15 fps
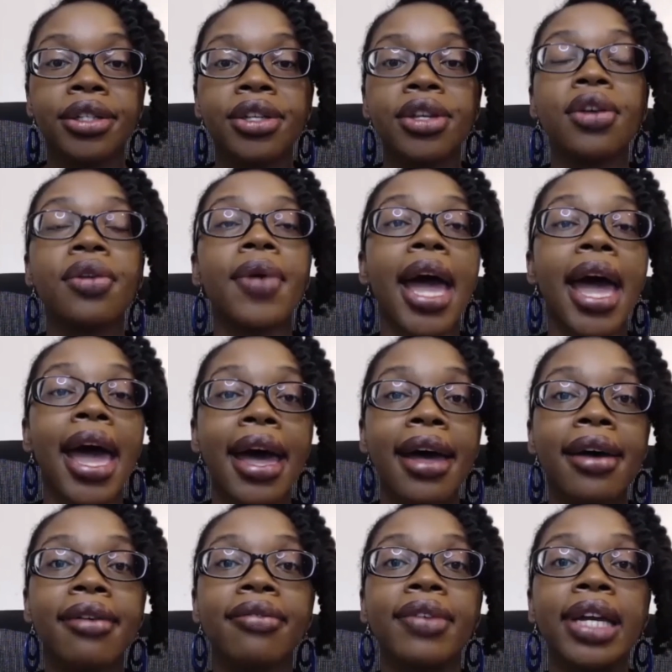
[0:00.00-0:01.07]
Do you
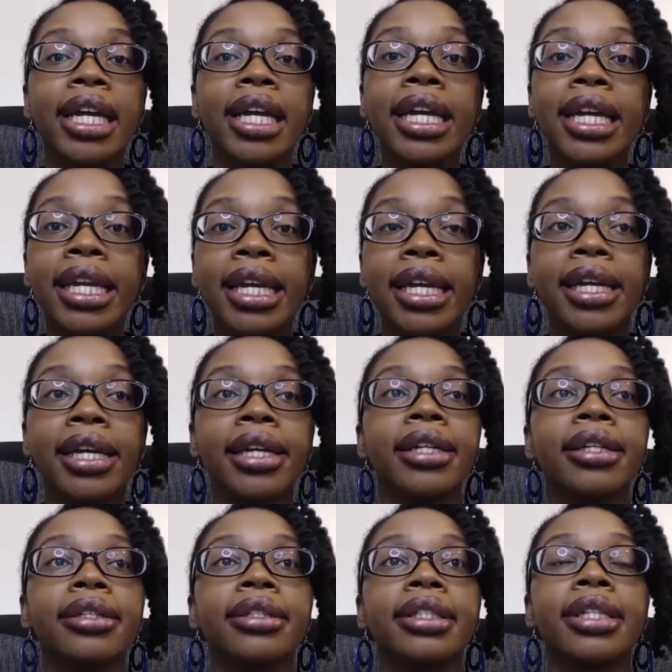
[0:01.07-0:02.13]
have
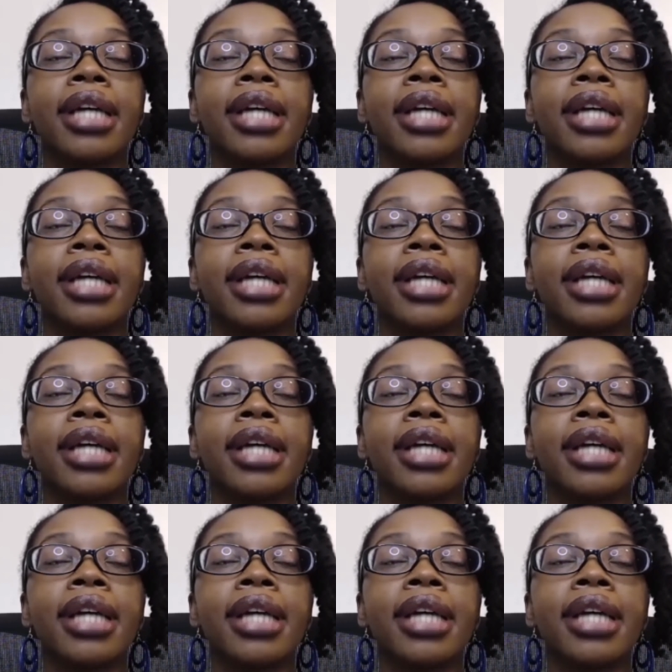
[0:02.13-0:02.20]
any